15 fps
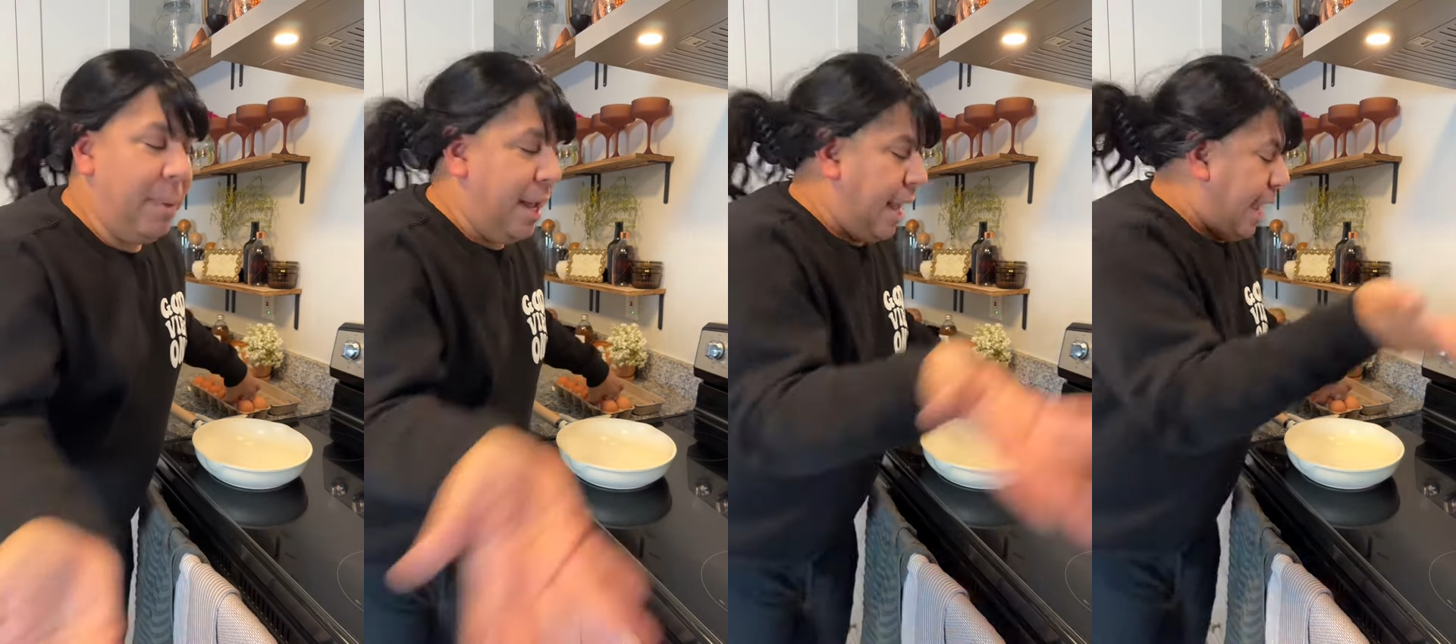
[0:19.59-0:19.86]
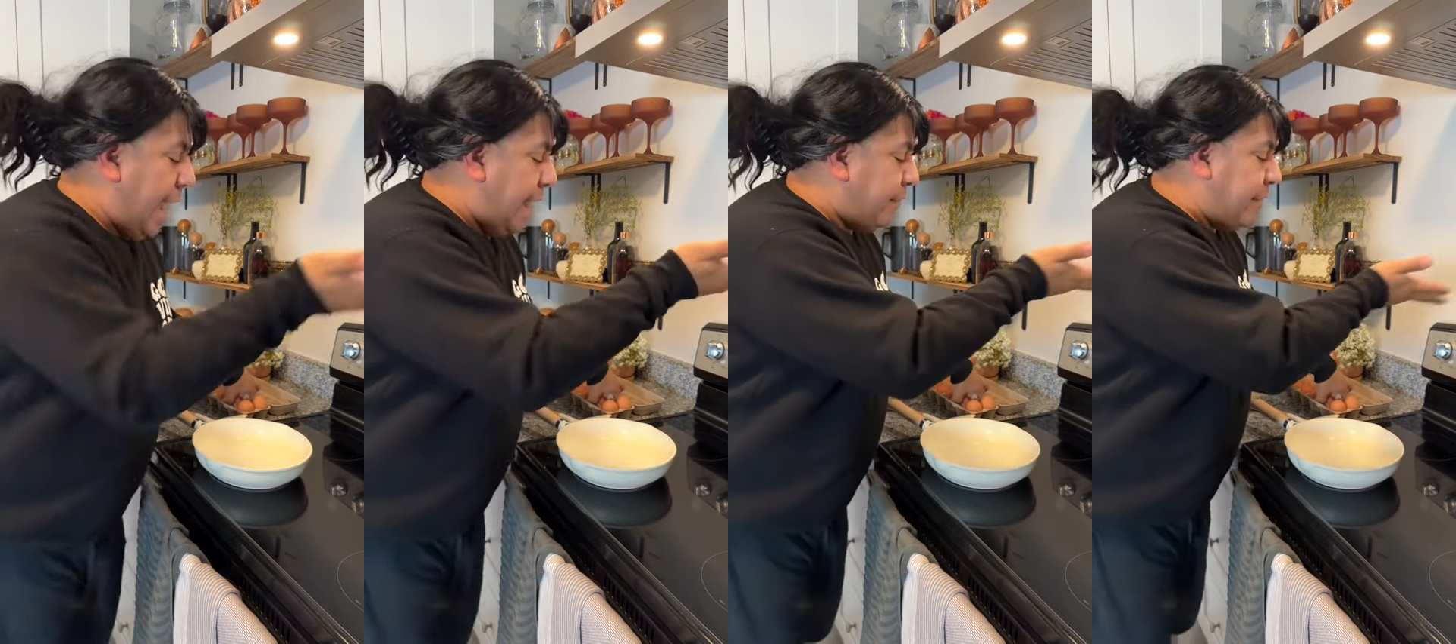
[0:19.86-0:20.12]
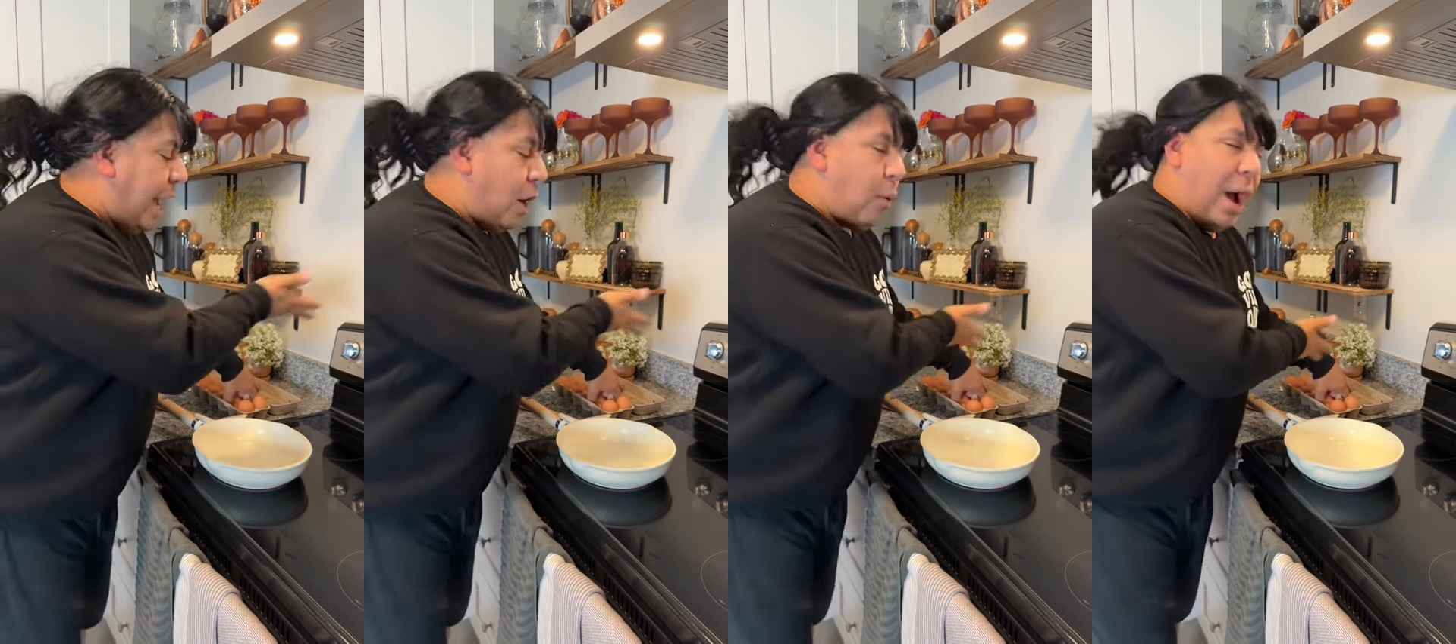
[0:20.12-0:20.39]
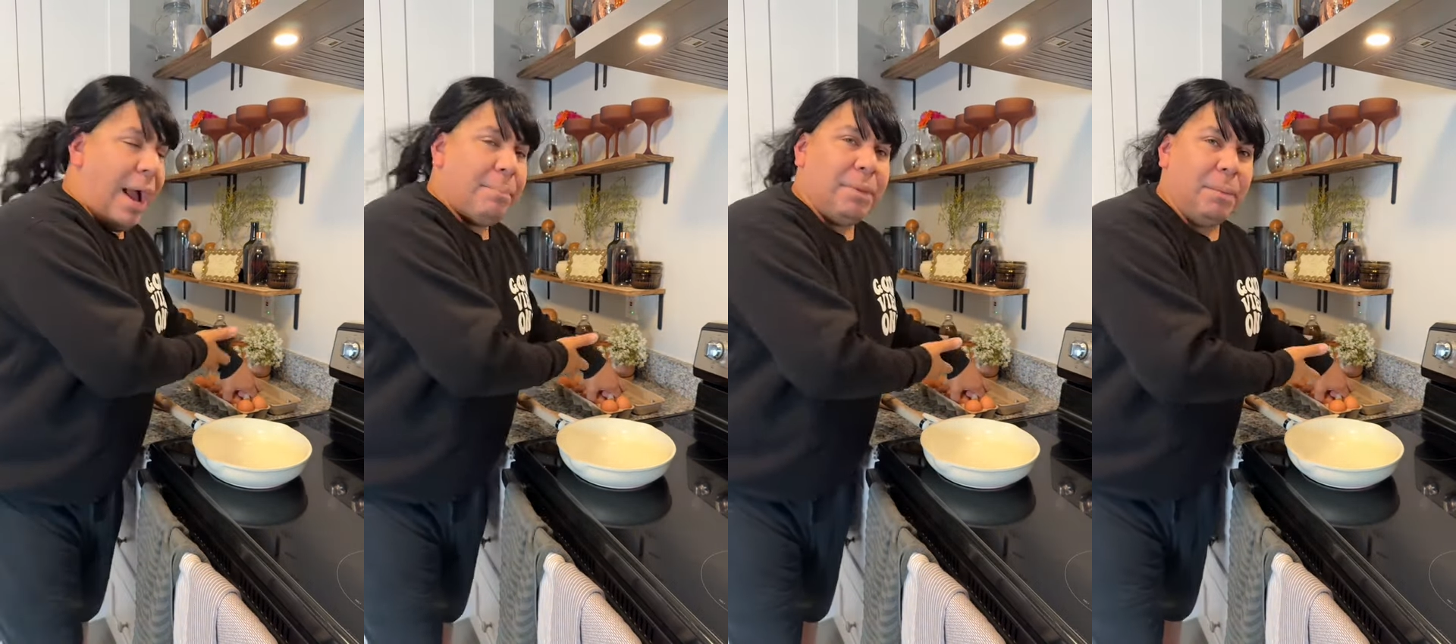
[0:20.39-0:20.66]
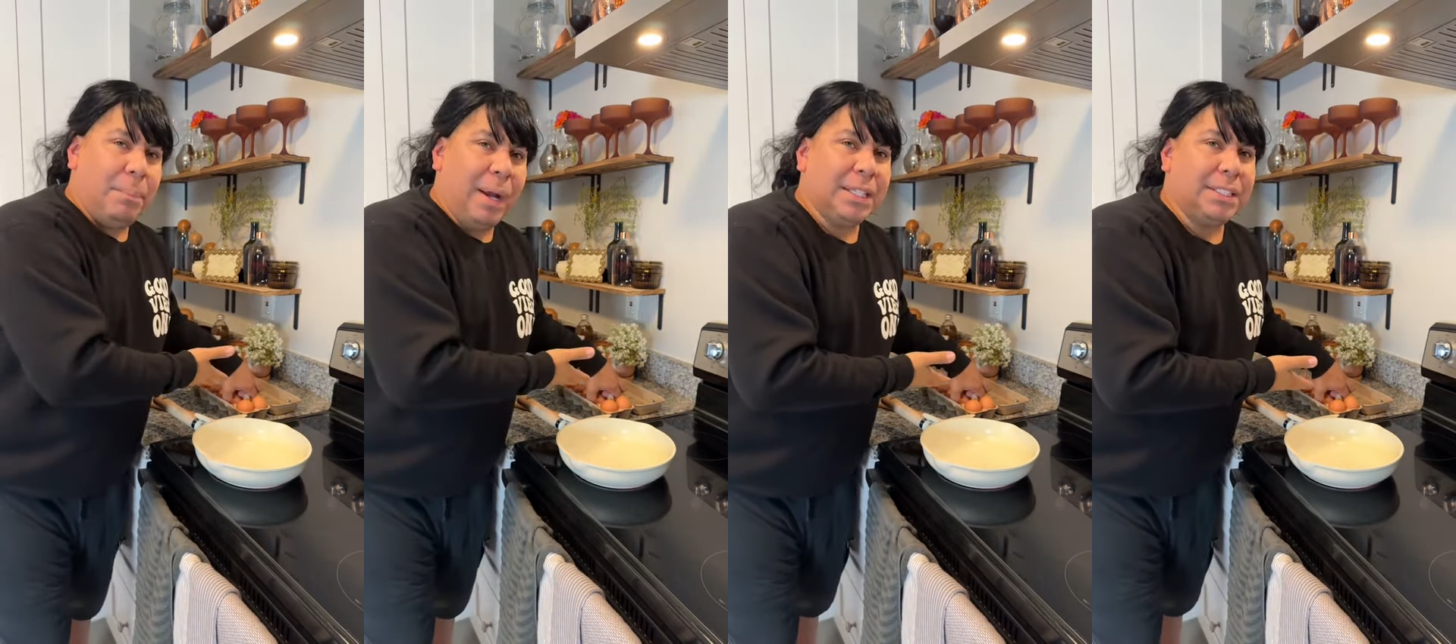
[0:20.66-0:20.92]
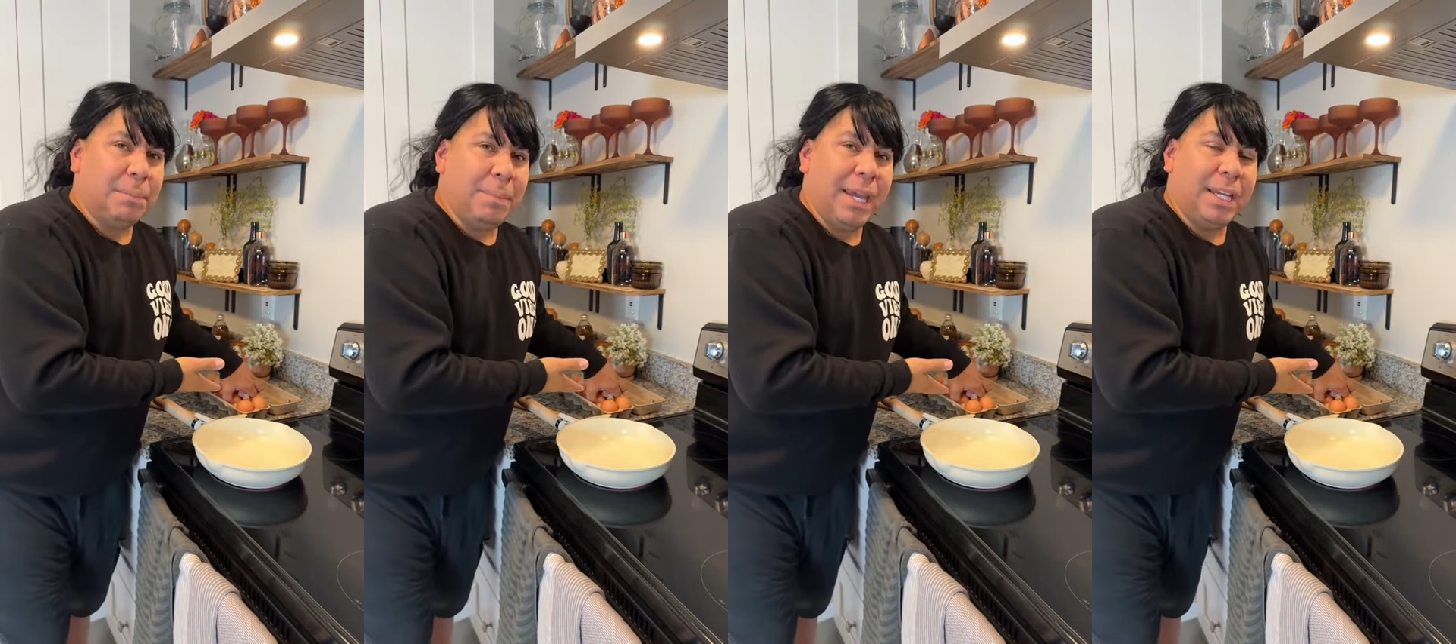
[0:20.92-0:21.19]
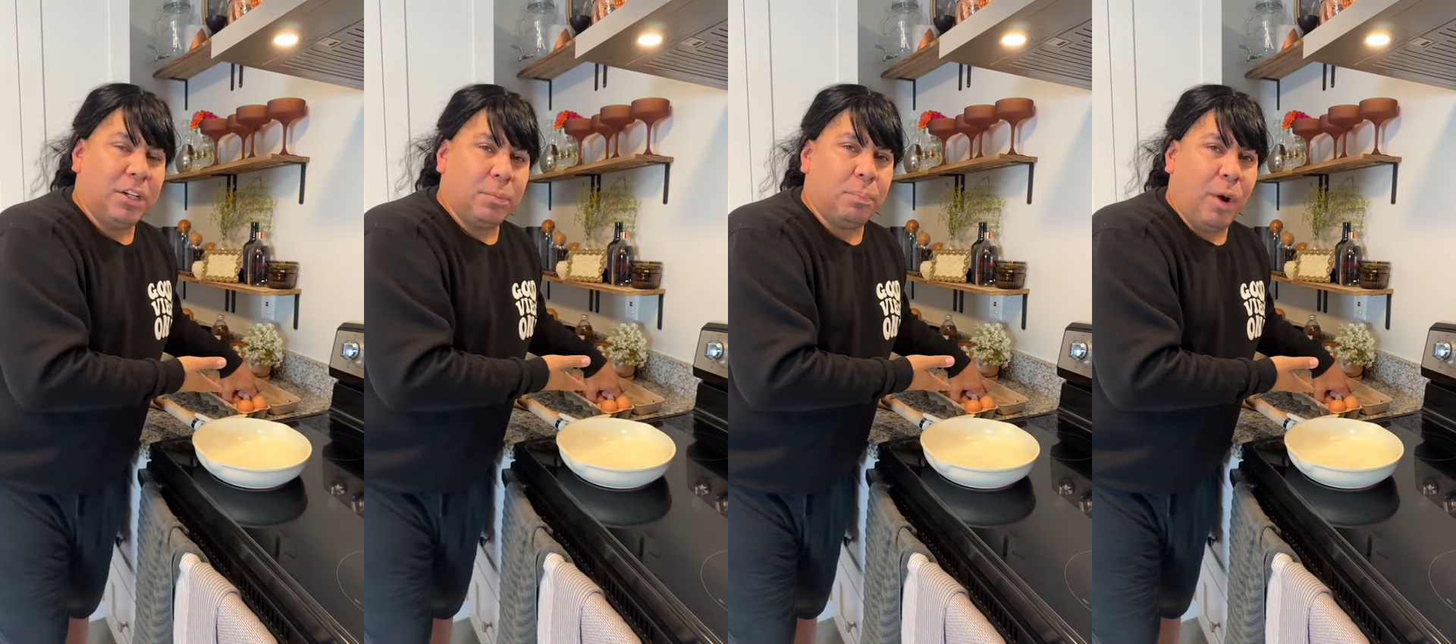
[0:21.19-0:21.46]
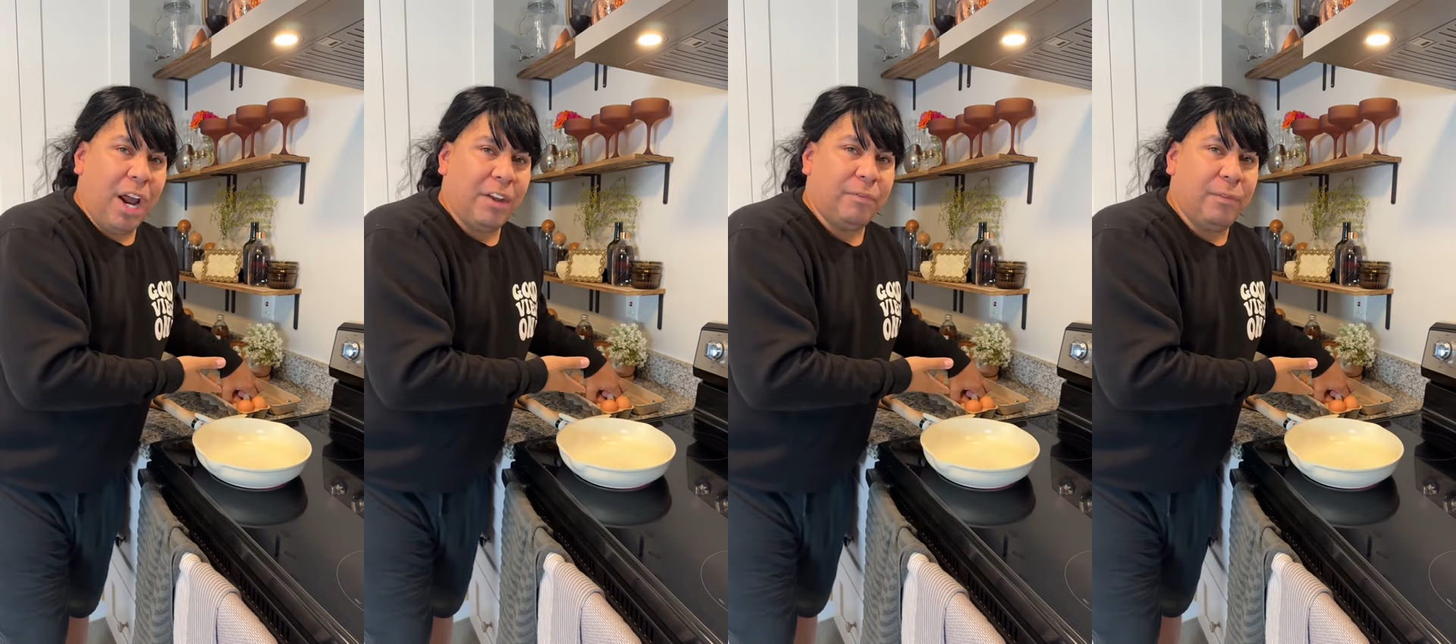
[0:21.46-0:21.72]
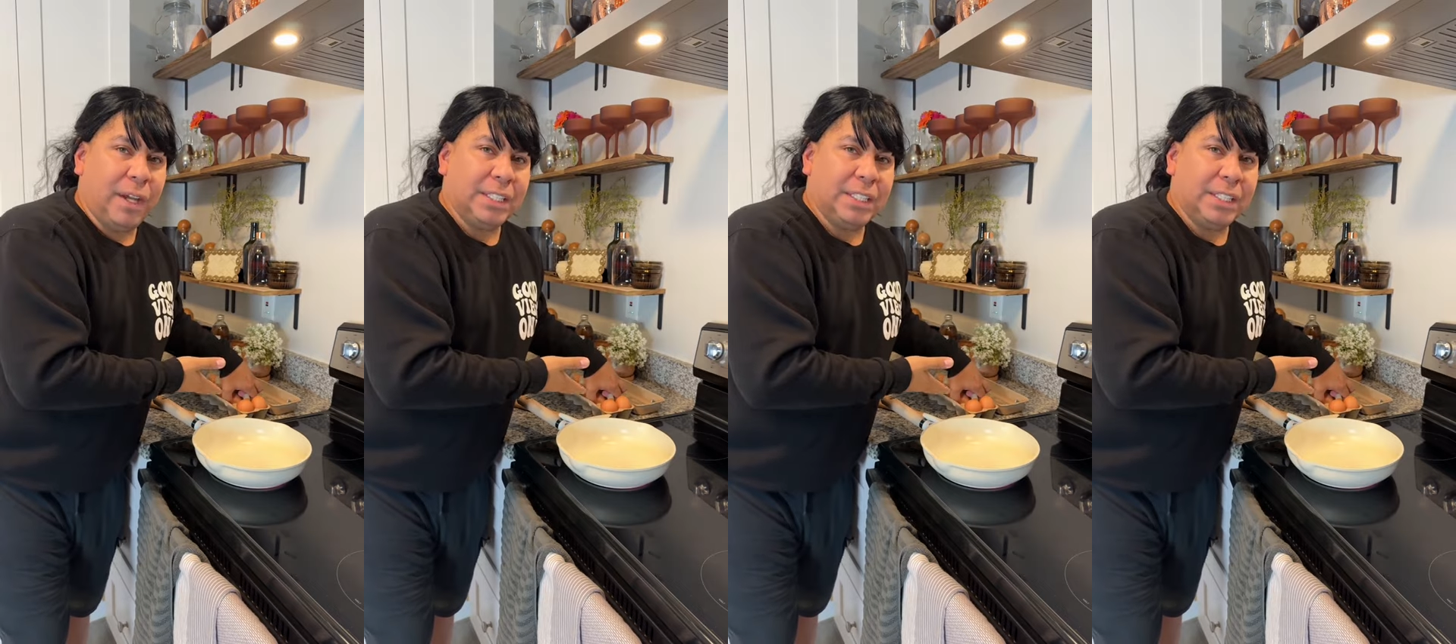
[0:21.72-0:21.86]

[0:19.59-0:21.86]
And now I'm about to make breakfast.